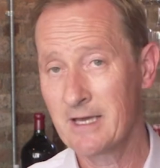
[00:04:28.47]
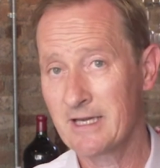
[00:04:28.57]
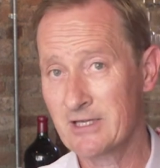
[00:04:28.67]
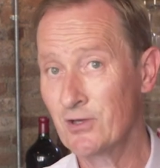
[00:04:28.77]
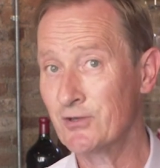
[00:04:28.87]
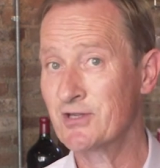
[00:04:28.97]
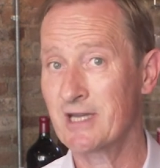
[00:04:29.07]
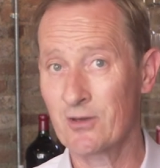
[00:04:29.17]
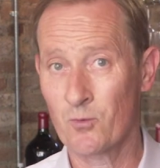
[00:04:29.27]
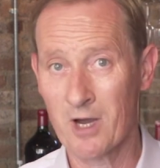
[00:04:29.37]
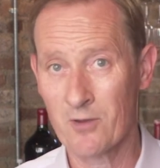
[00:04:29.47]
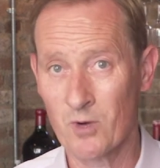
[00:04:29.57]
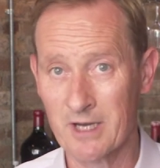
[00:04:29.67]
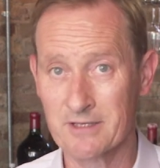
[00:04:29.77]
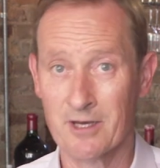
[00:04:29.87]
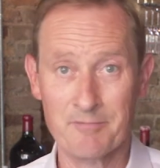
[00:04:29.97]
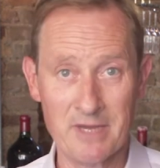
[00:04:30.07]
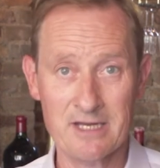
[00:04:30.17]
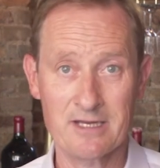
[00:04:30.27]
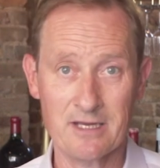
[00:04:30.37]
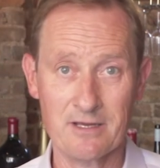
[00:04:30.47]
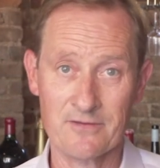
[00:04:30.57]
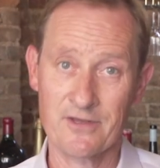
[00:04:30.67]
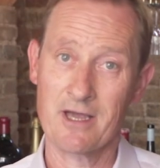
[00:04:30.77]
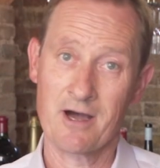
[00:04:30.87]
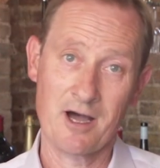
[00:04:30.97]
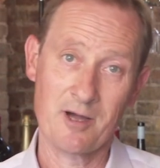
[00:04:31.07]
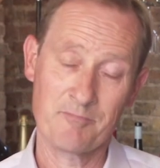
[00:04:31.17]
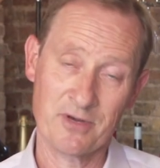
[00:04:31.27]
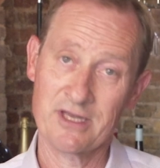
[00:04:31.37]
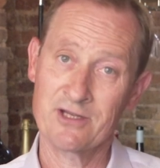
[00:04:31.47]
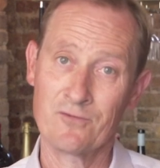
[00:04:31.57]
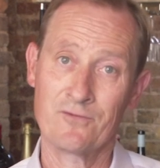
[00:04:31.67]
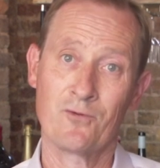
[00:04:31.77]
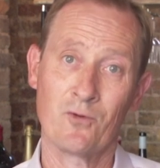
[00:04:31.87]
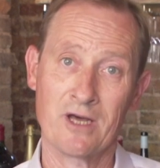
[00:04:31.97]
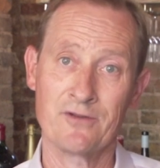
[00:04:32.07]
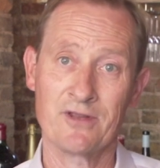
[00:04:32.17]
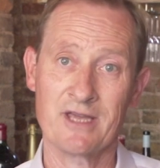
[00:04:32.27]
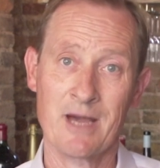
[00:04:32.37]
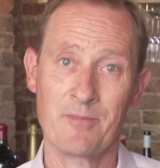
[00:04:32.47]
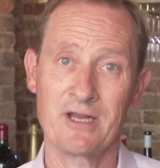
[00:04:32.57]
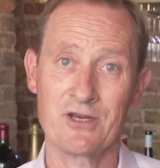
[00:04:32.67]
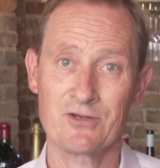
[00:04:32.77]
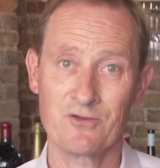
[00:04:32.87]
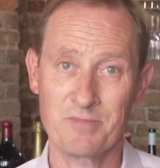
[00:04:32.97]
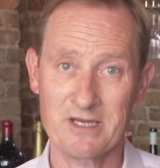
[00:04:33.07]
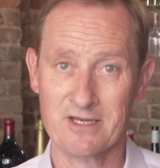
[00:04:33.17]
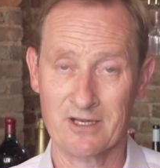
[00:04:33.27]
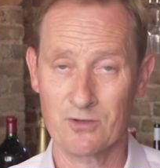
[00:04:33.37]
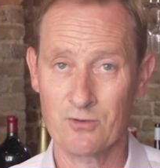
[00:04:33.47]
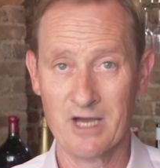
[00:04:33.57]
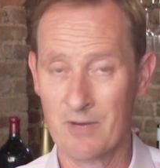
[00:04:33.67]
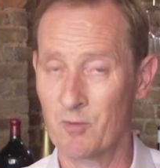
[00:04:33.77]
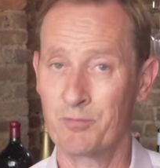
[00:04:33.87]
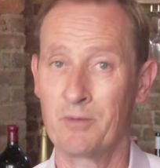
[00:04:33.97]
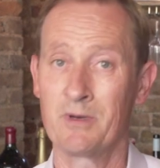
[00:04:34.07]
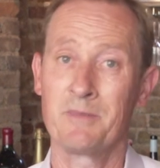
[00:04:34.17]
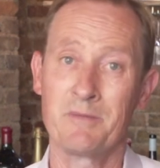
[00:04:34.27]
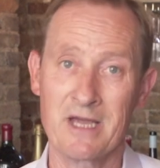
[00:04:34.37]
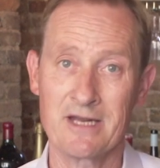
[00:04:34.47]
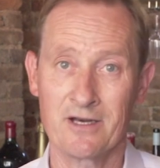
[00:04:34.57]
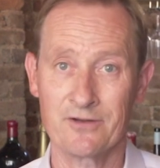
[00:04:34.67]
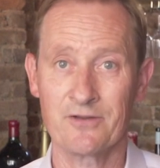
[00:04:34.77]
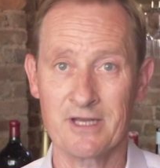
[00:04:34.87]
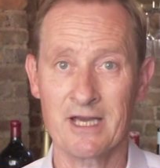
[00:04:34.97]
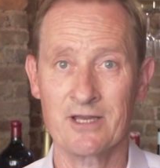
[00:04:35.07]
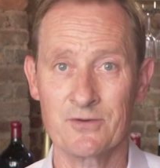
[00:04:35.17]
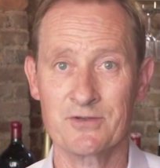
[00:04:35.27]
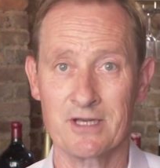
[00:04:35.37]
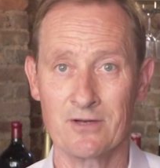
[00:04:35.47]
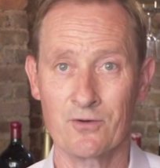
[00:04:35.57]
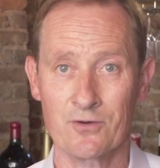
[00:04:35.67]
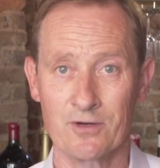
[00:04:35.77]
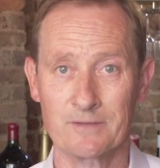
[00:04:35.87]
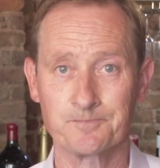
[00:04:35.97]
It's not to say that white wines aren't made here, they are, but they don't fall under the appellation of Pic Saint Loup and would probably be made under the AOC Languedoc.